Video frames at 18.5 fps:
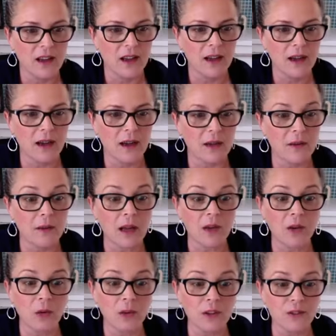Uh,
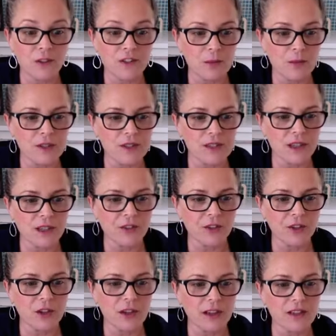and only 50% of
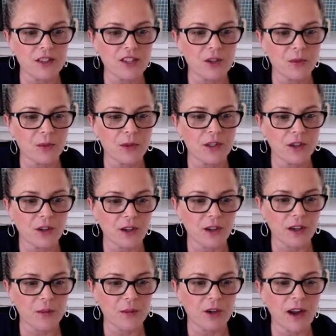your clients are
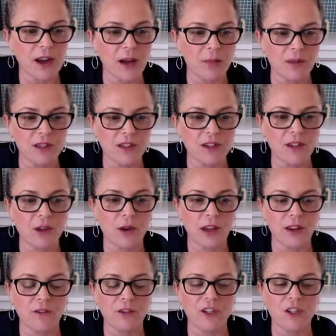returning, but are happy to know
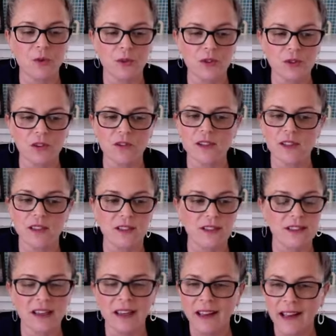I have virtual
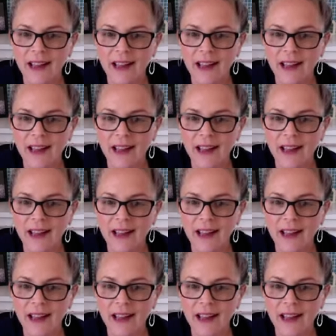services.